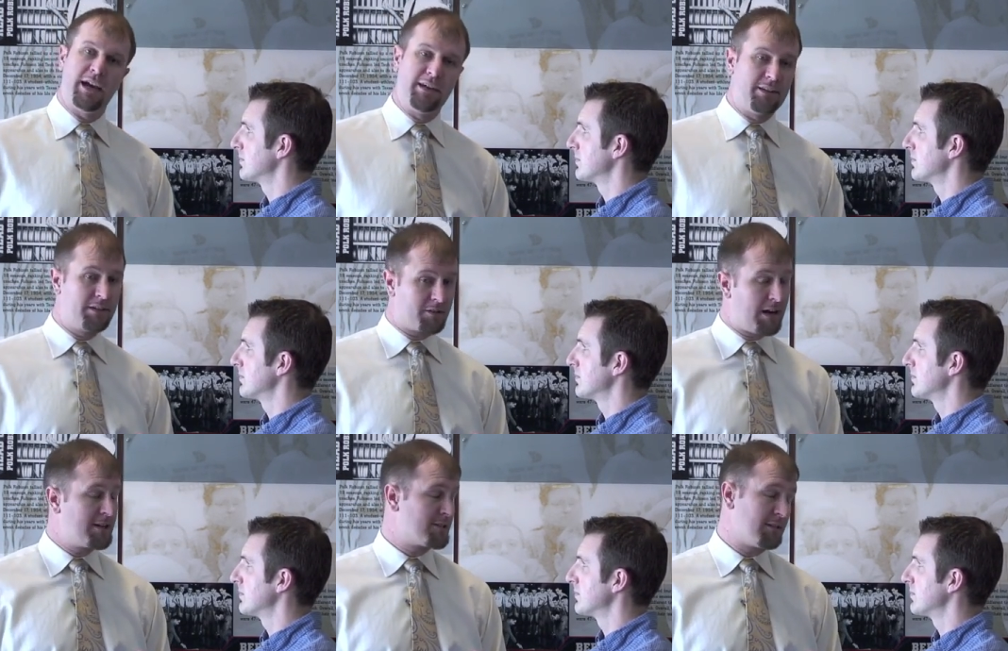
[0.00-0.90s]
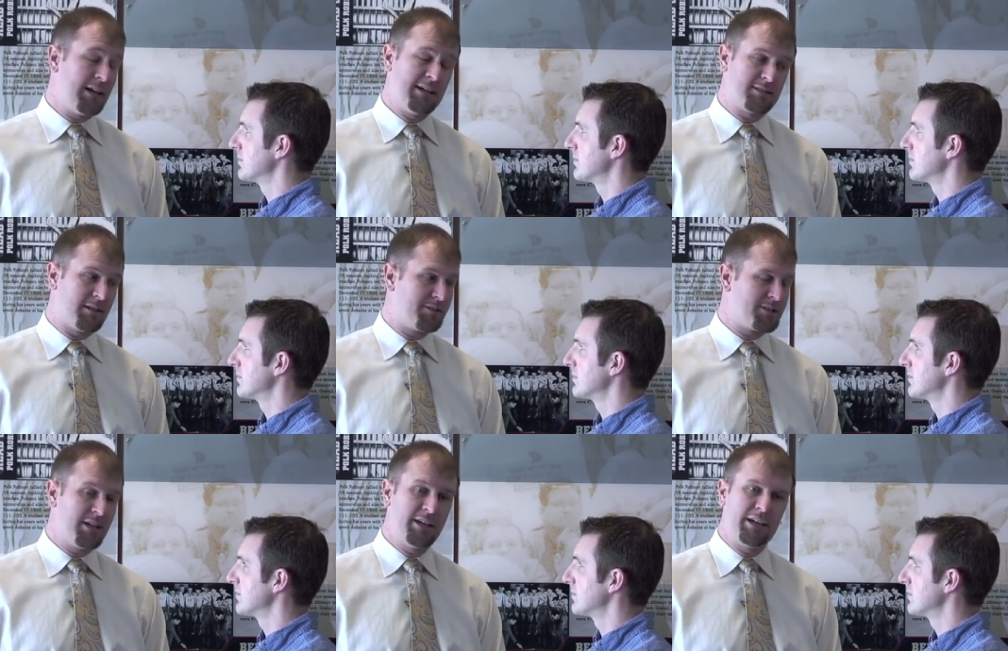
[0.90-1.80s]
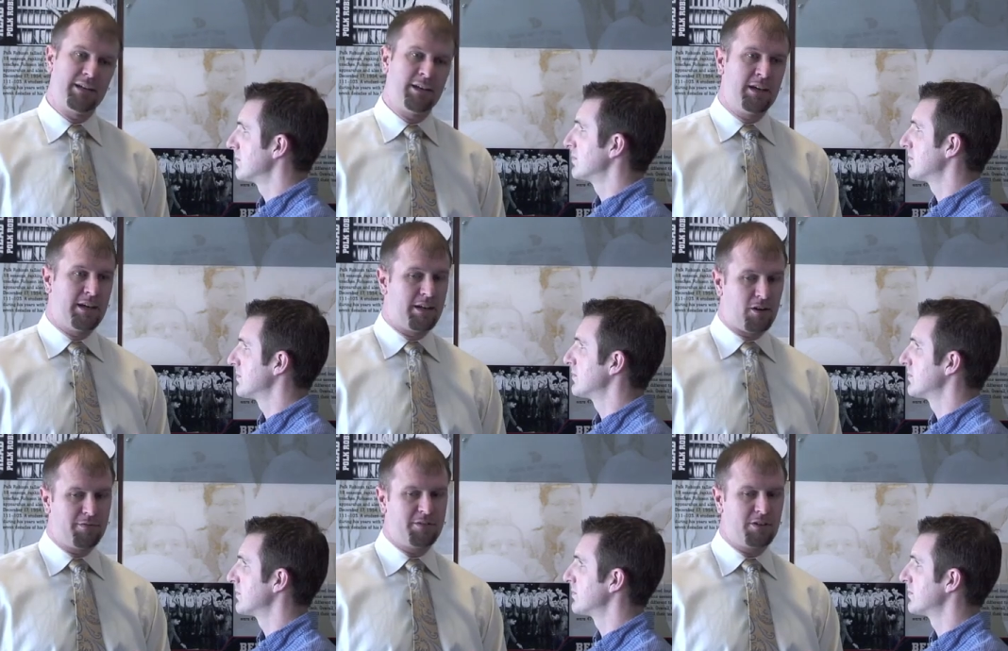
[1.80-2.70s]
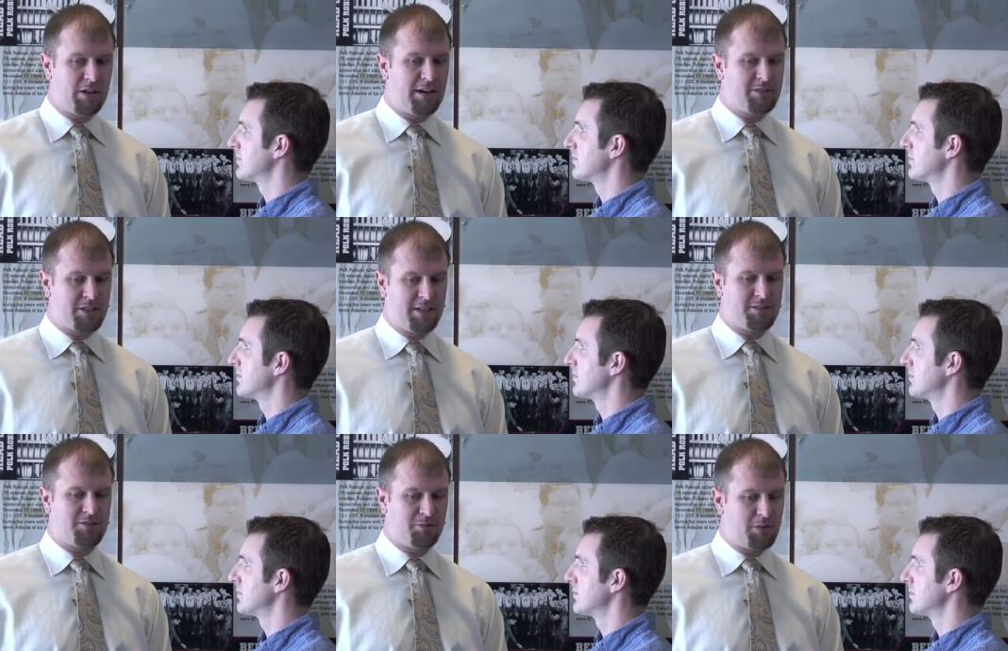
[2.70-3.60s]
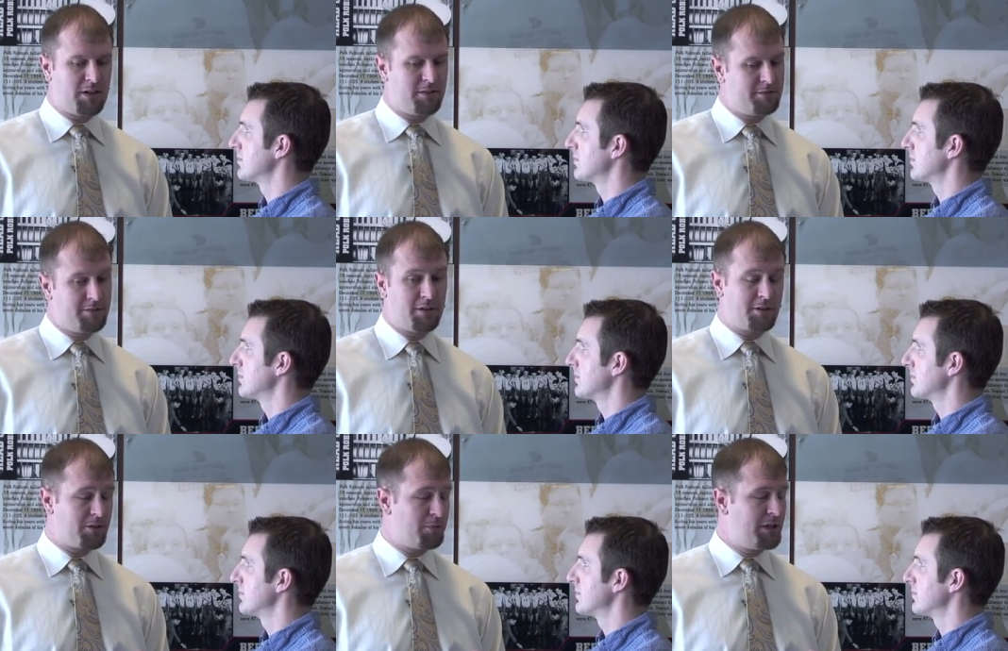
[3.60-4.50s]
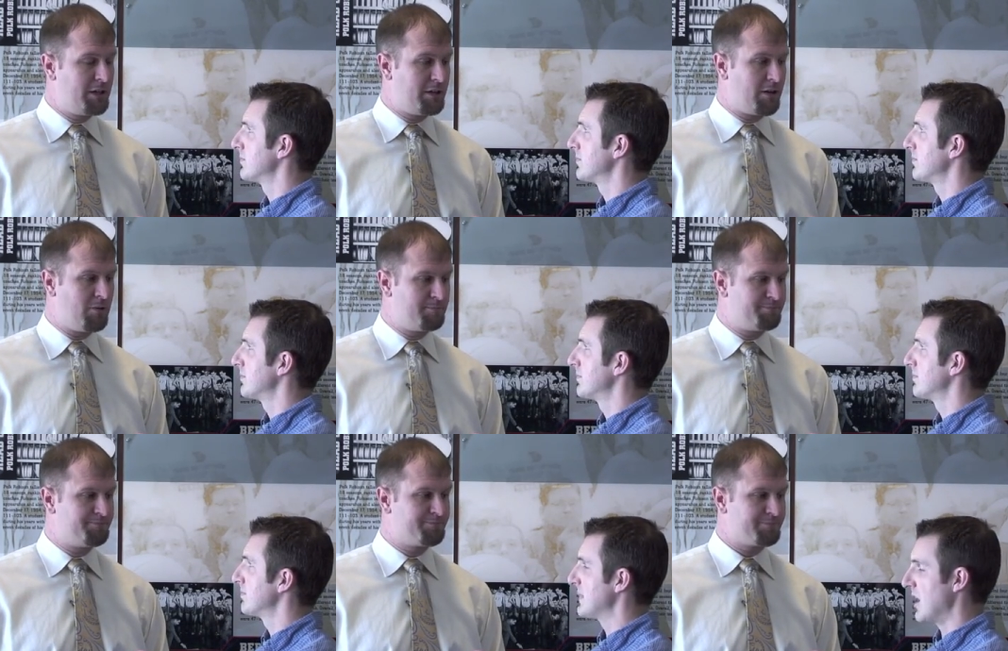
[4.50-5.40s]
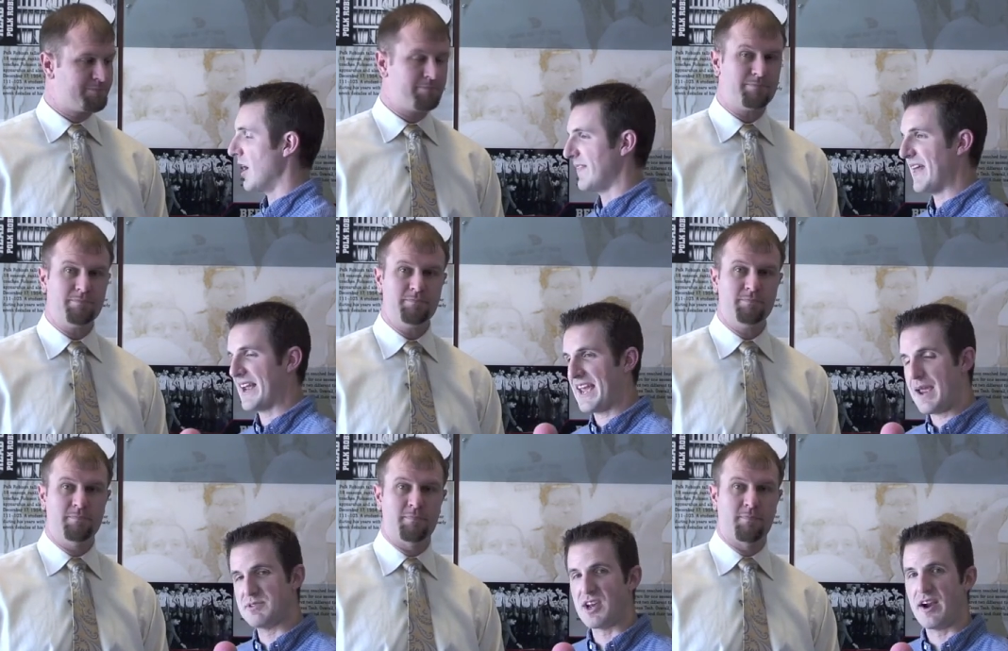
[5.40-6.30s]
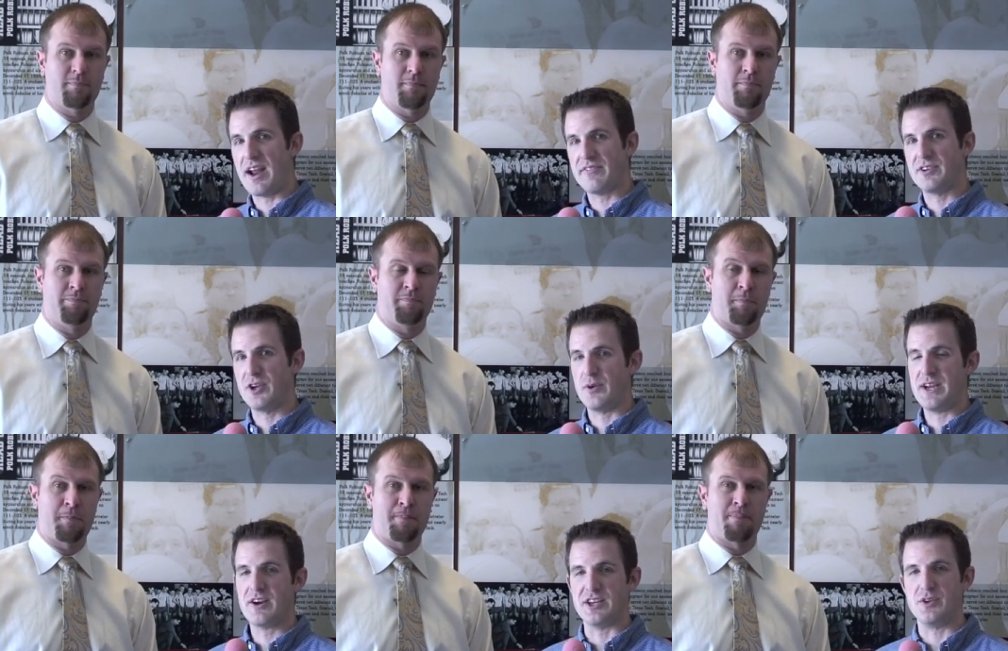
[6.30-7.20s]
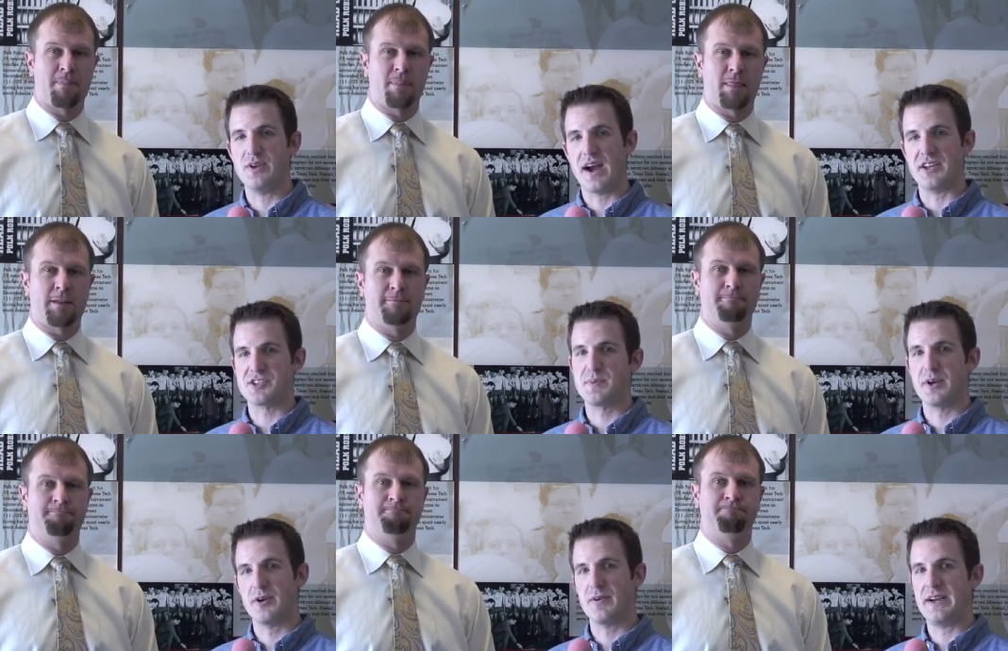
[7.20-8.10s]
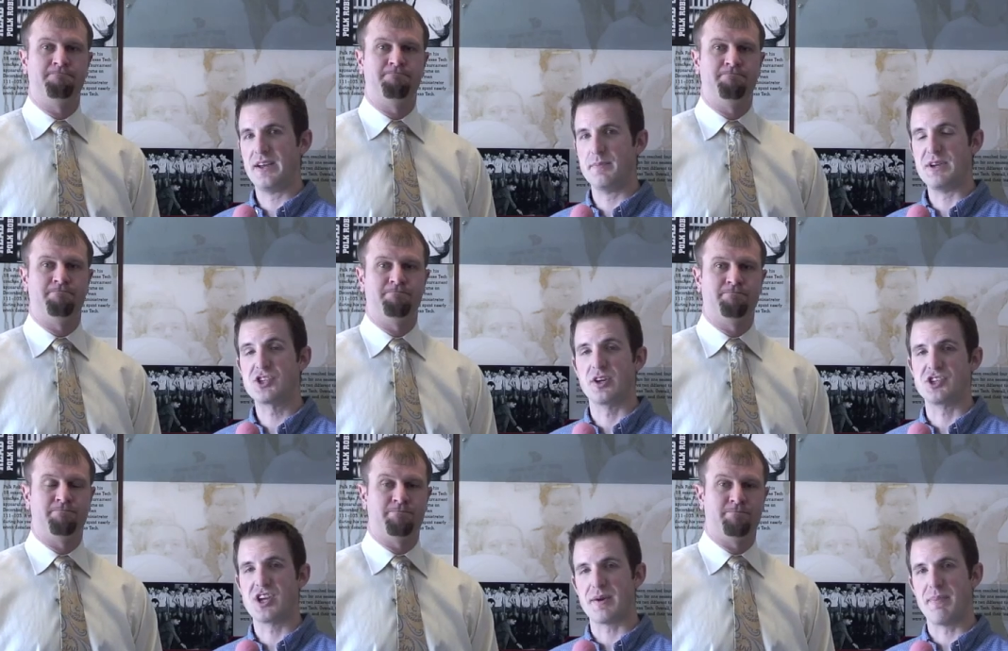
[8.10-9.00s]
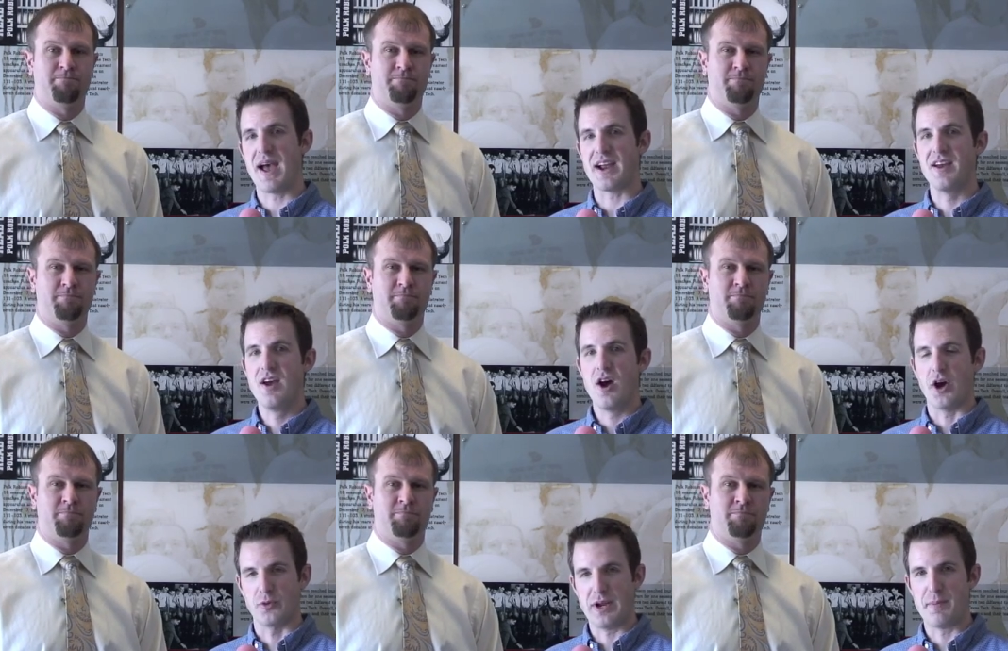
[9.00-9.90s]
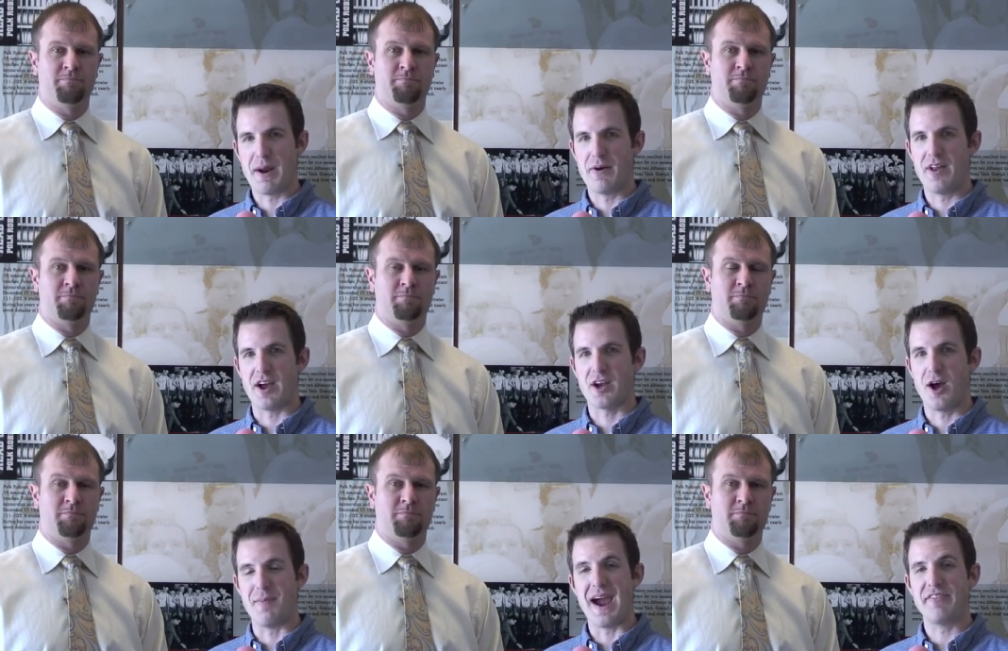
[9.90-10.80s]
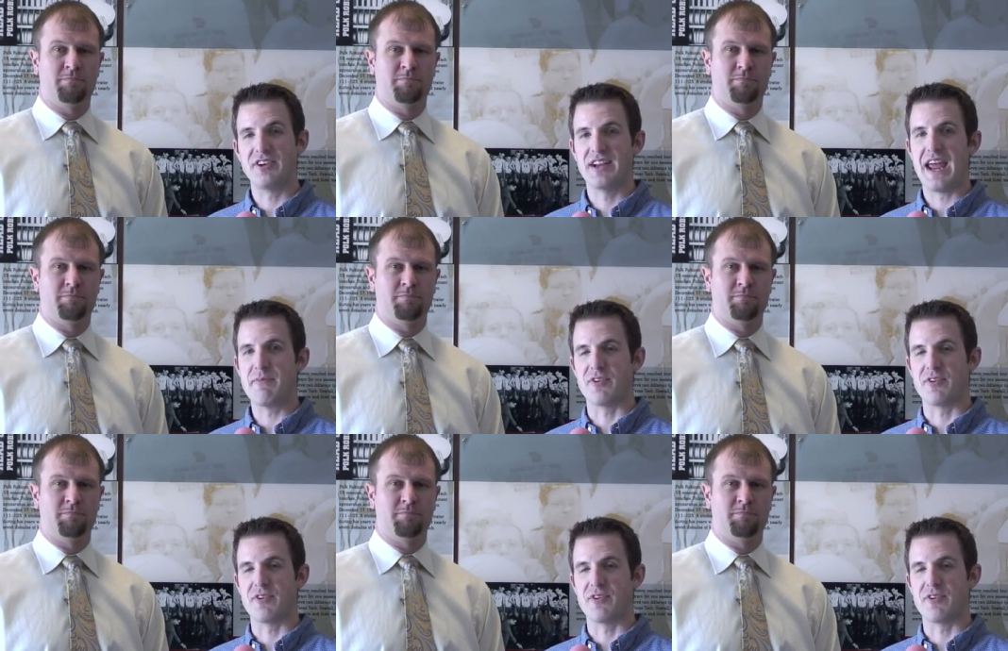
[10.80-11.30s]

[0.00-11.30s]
Speaker 1: and then crash the glass like you say, and and hopefully you'll have a chance to uh, you know get a win here at home.
Speaker 2: All right, that game Saturday afternoon here at United Spirit Arena. Be sure to check back on RaiderPower.com after the game